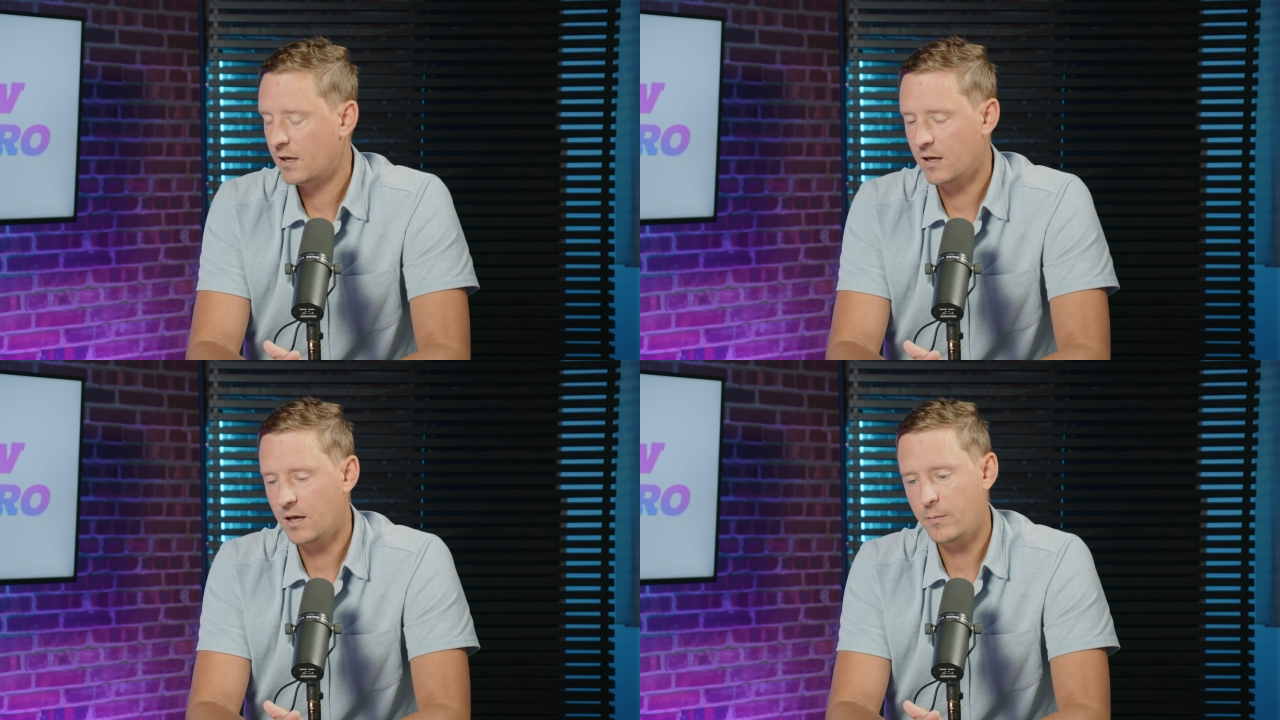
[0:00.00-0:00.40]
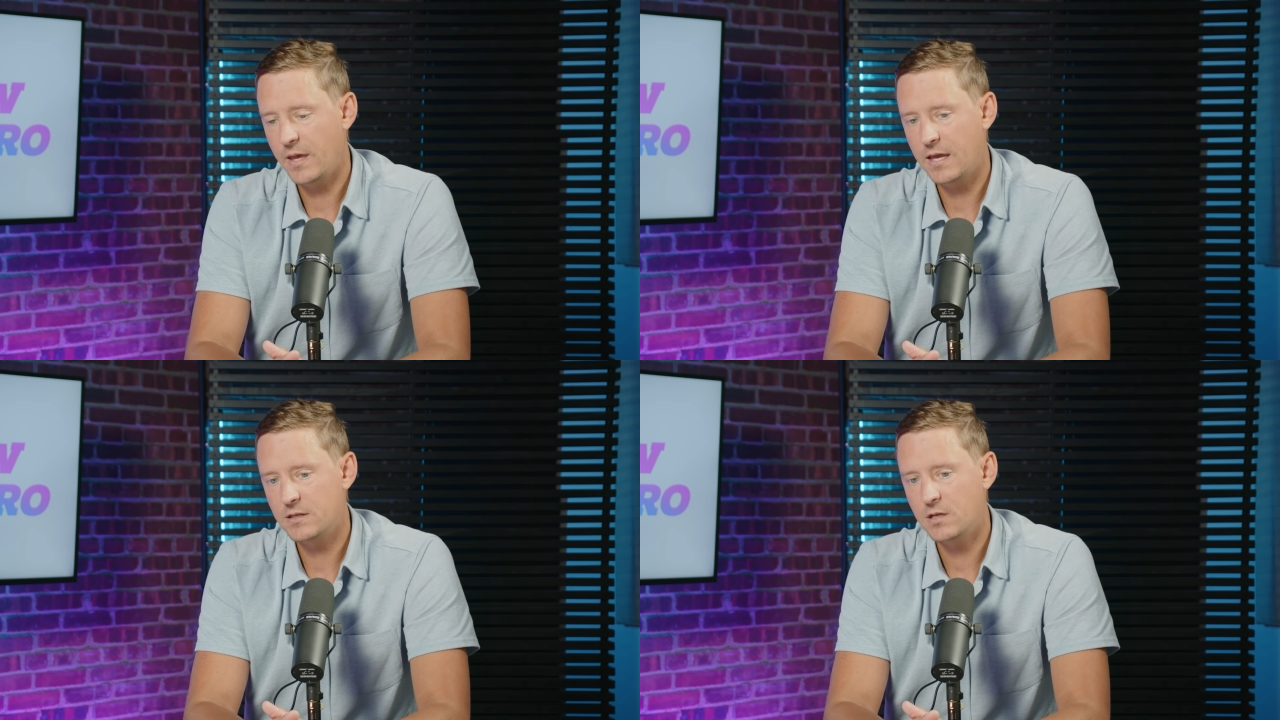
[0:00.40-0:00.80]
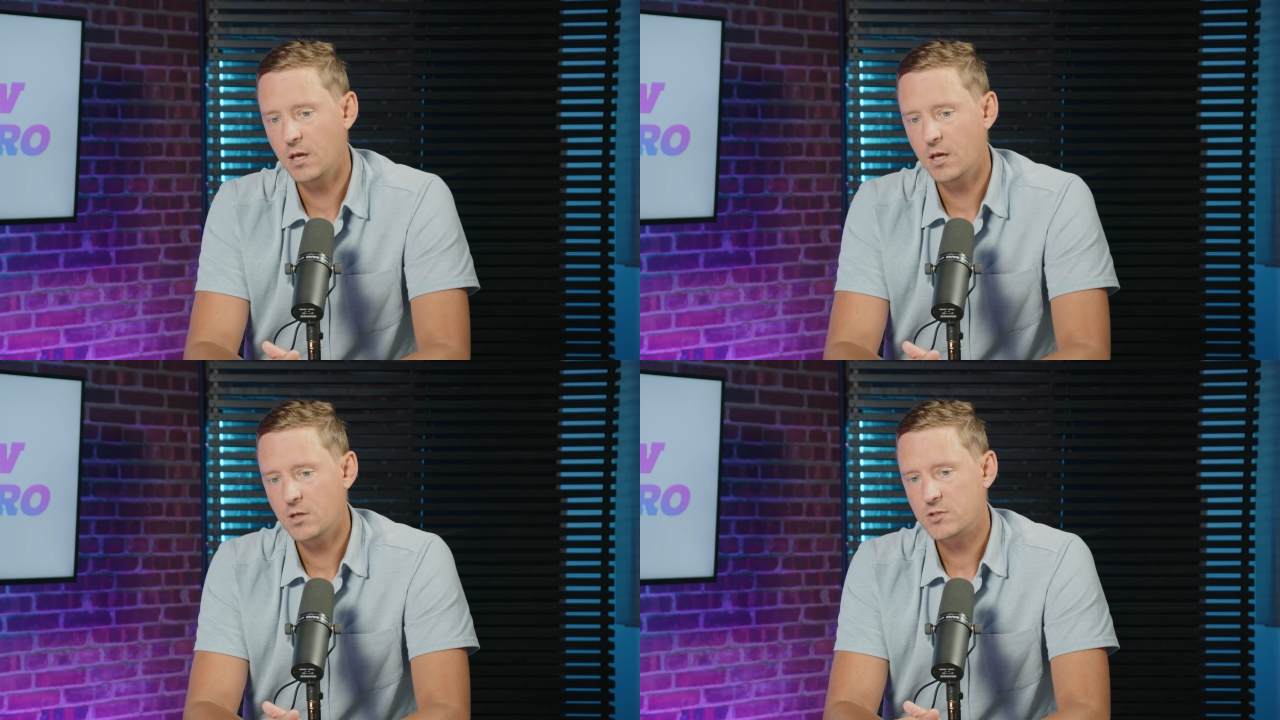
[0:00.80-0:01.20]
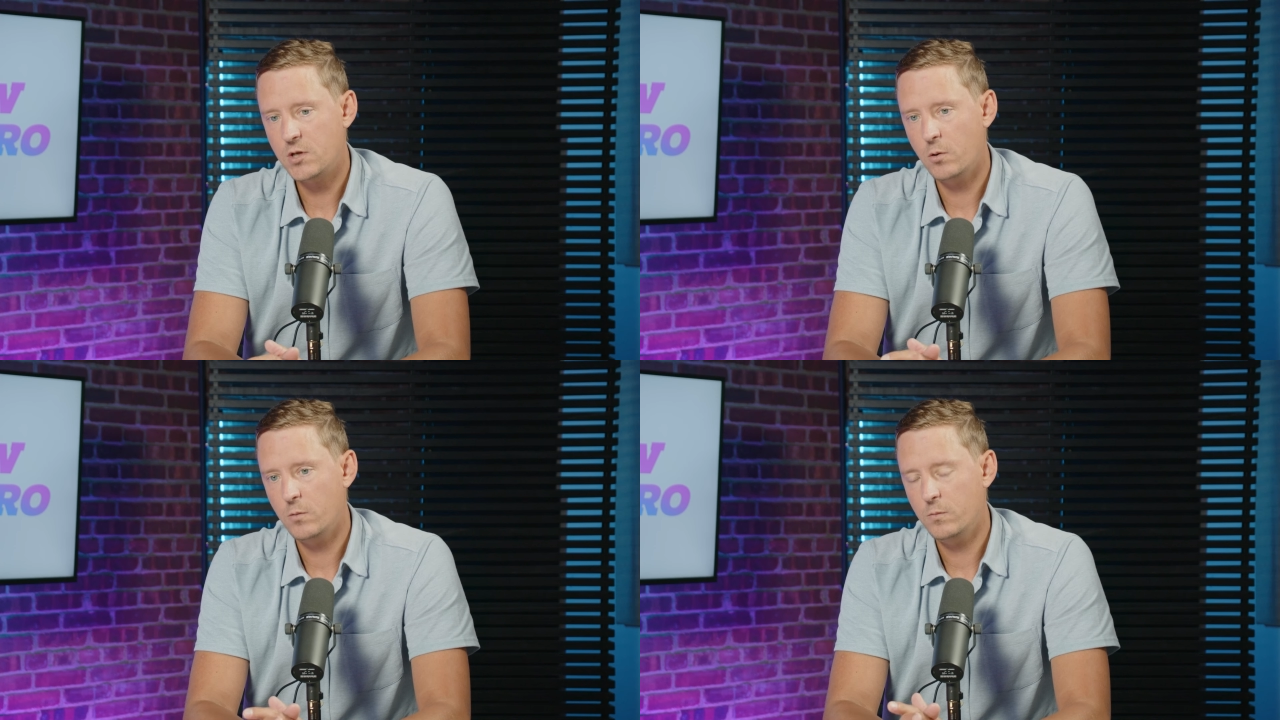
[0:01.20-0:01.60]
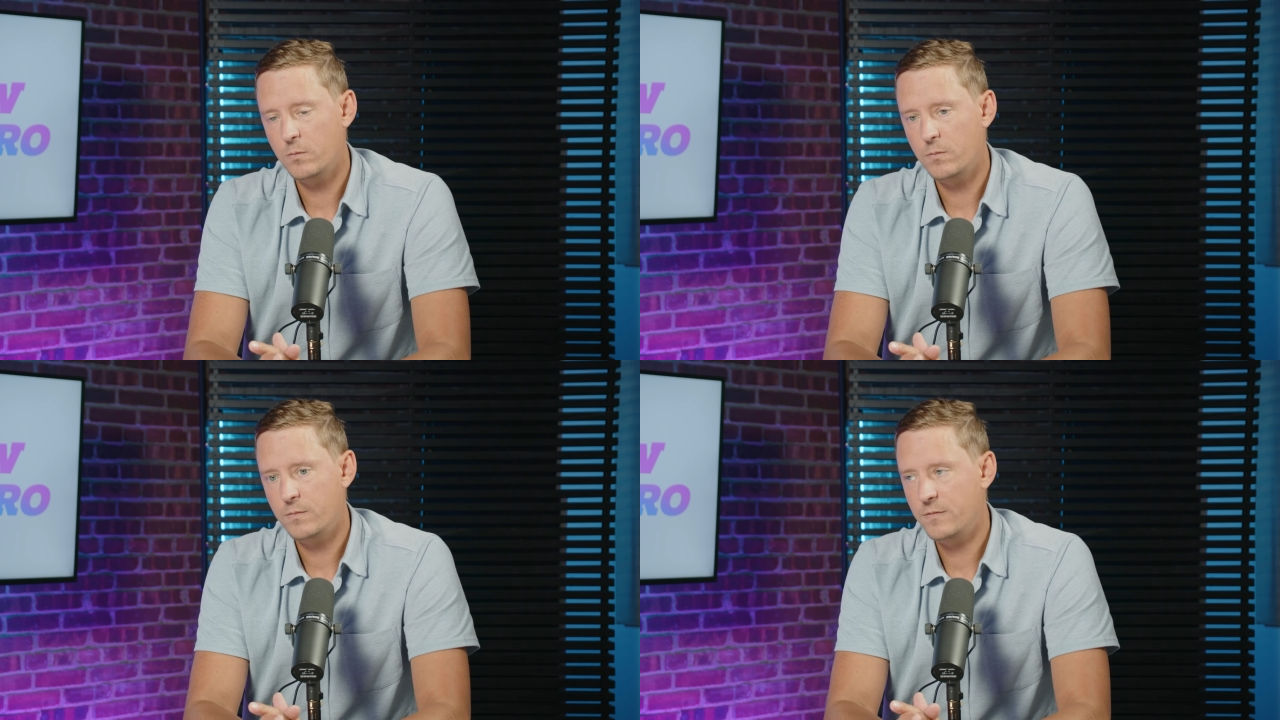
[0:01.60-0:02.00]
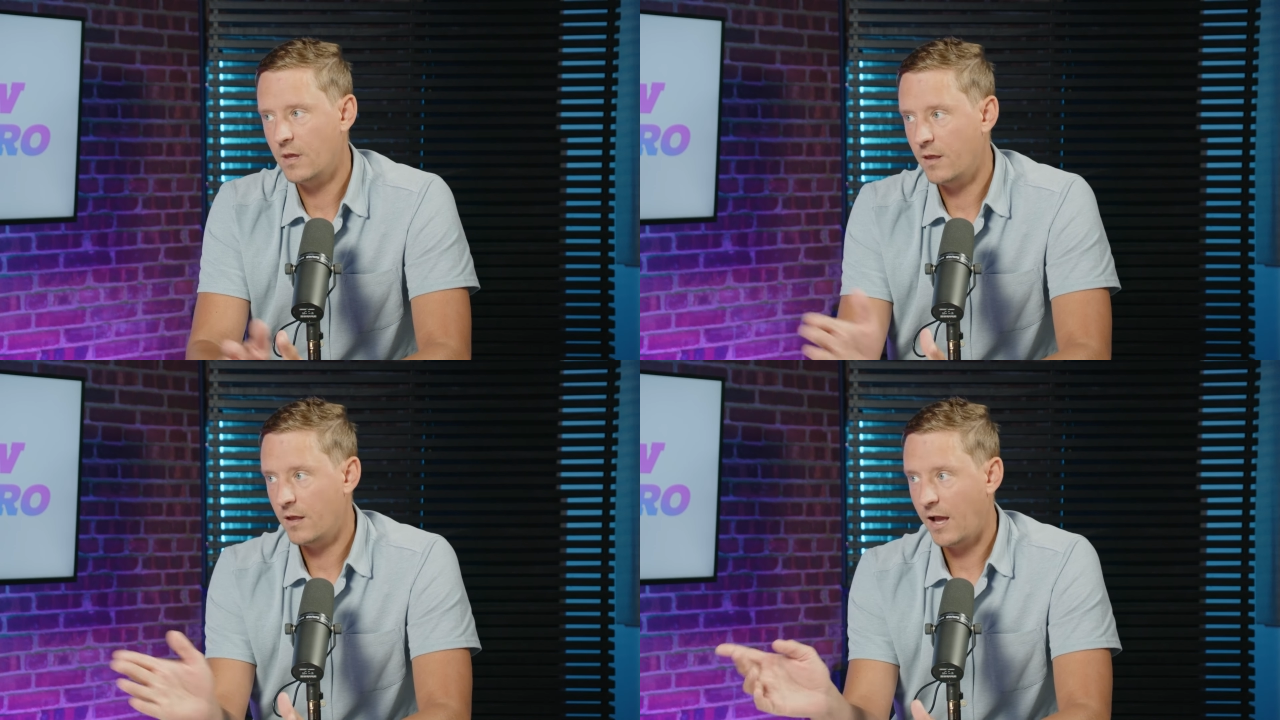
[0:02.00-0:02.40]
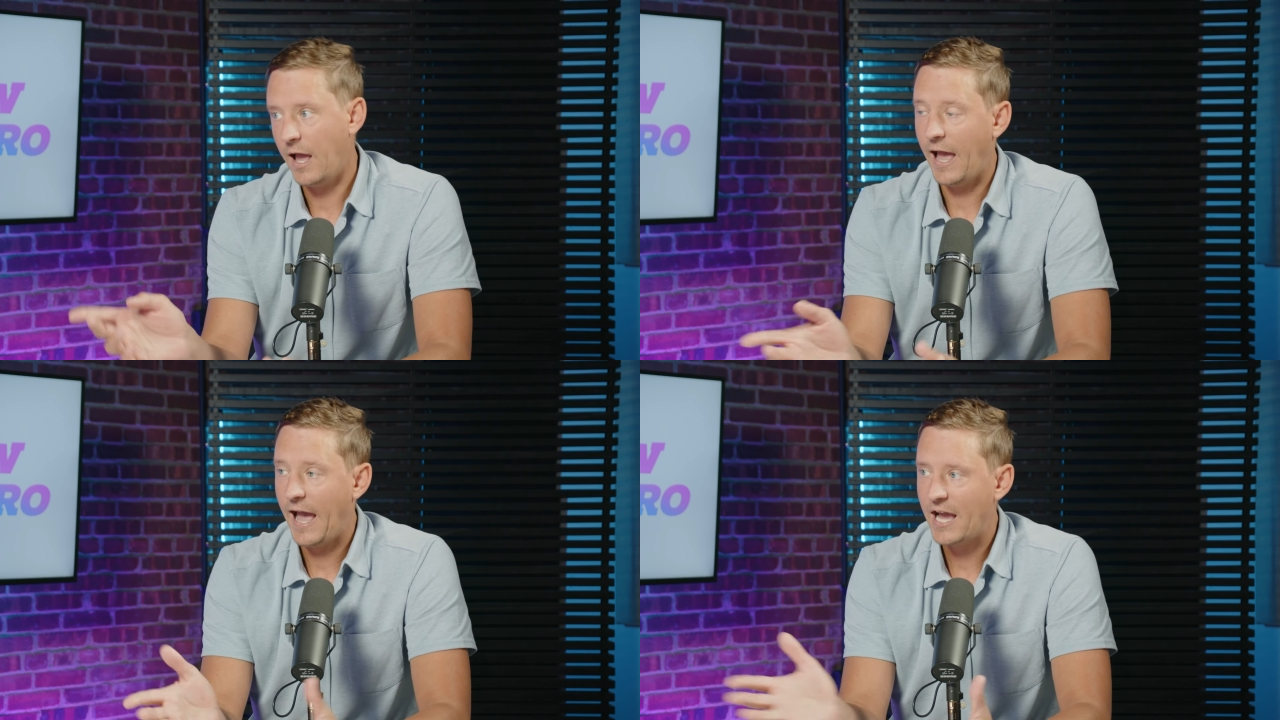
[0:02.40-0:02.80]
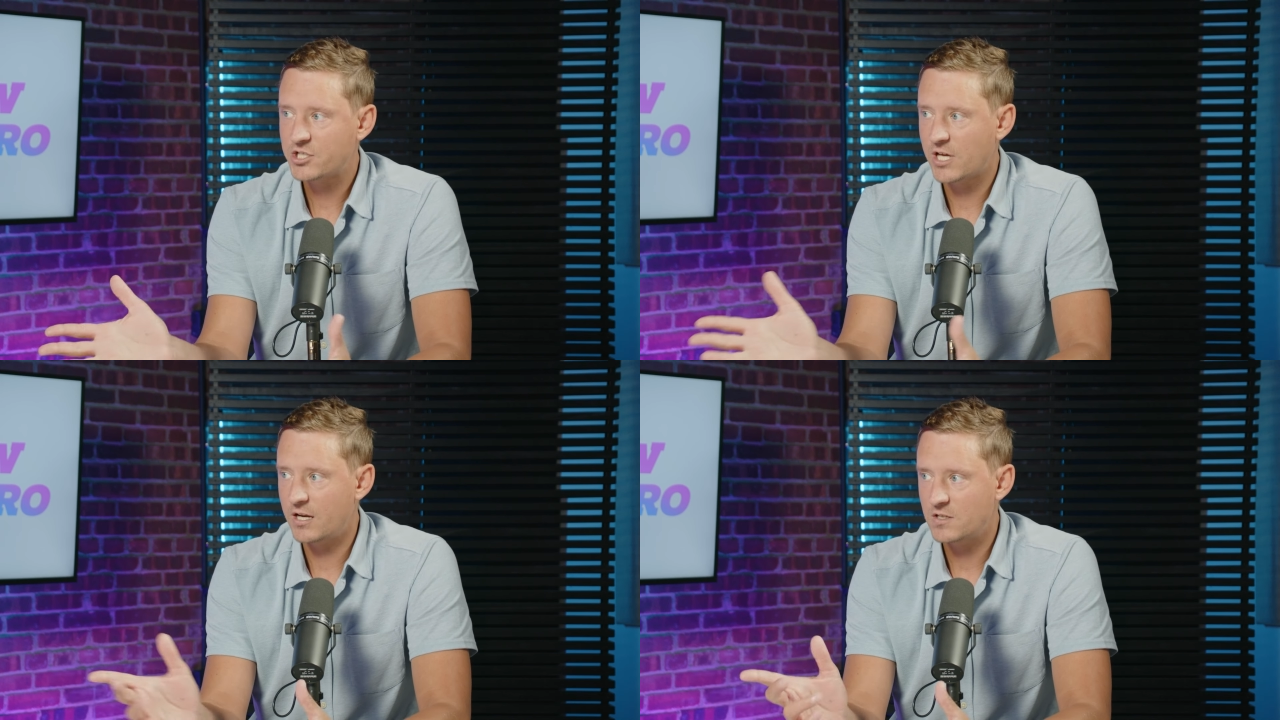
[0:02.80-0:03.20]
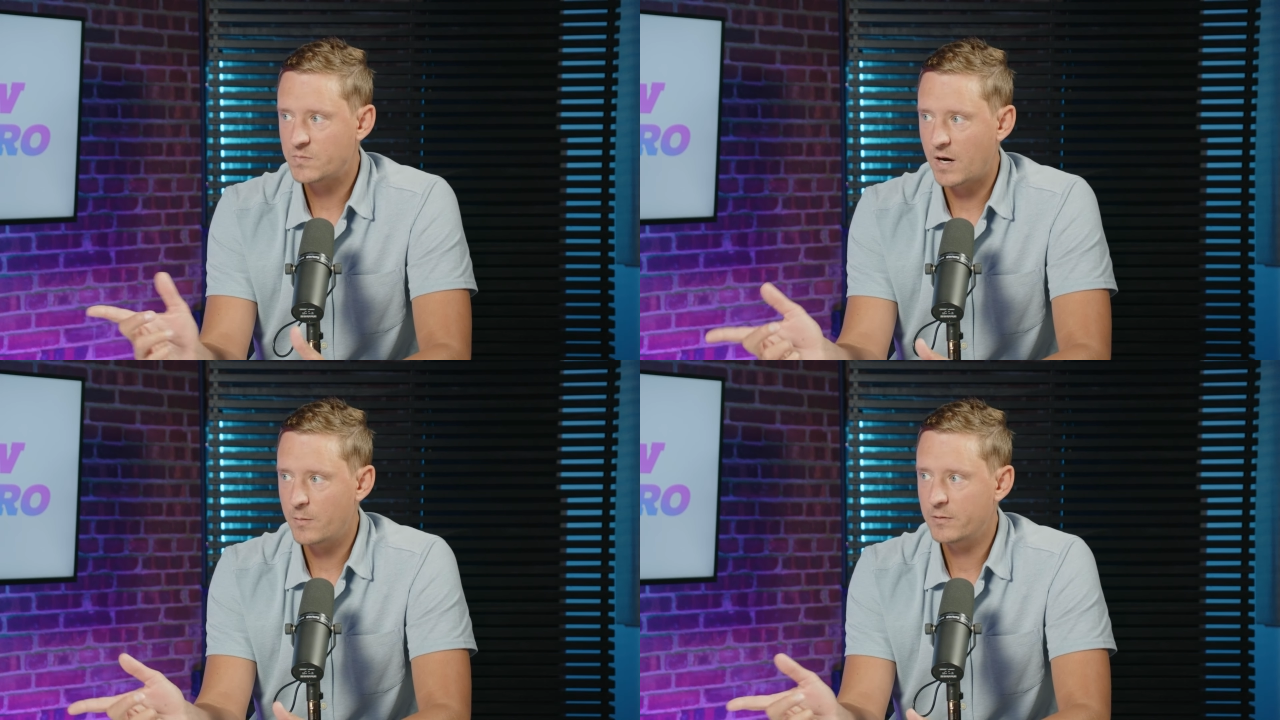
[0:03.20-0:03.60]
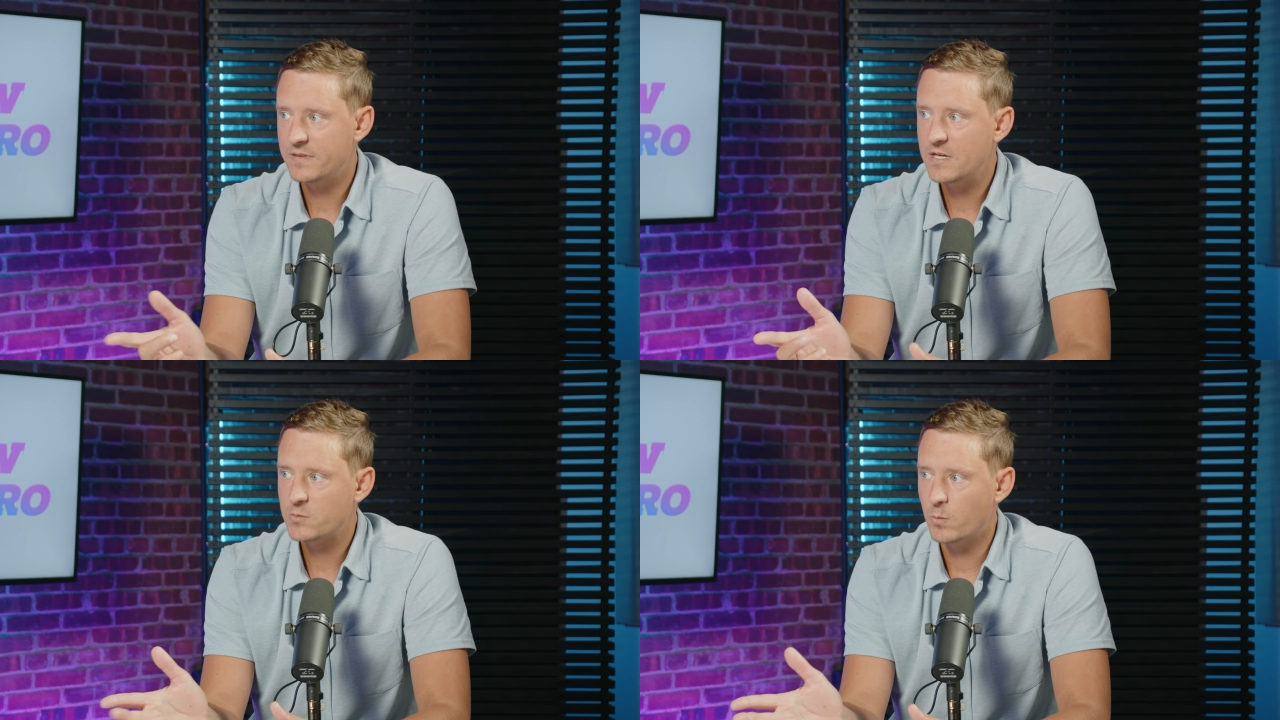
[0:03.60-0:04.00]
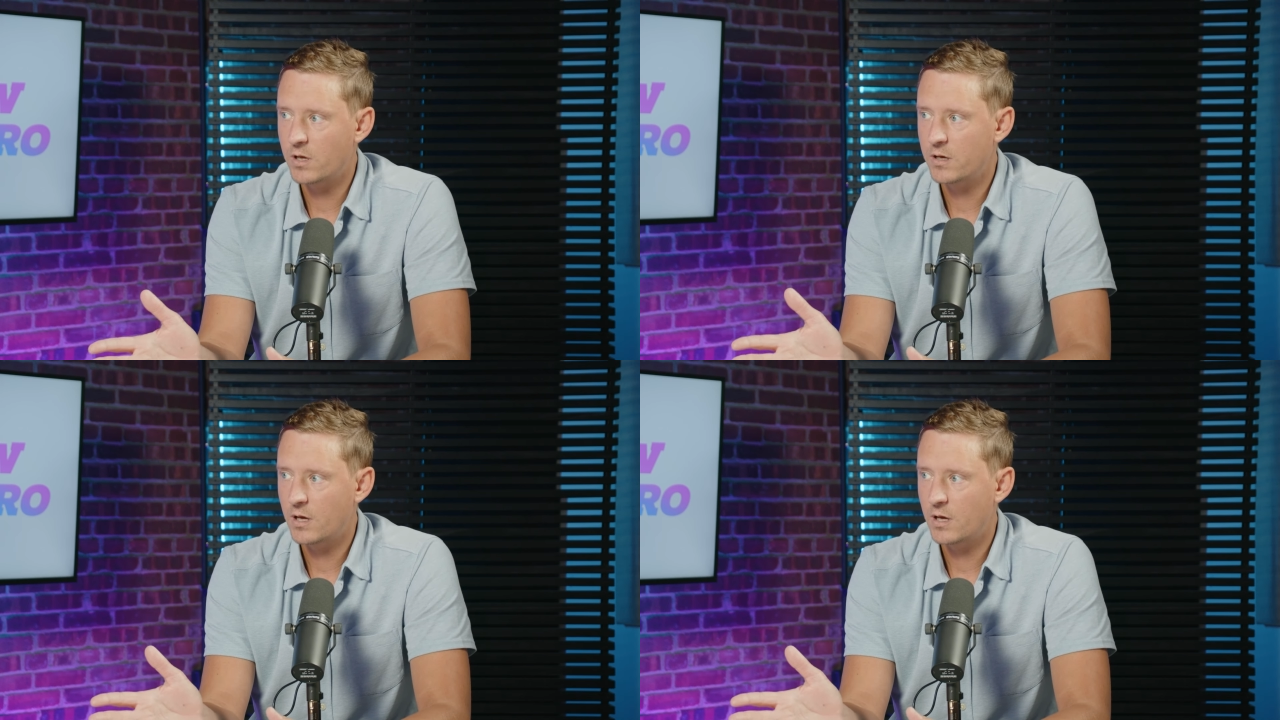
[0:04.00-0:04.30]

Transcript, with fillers: And so Ash kind of inspired me with this one.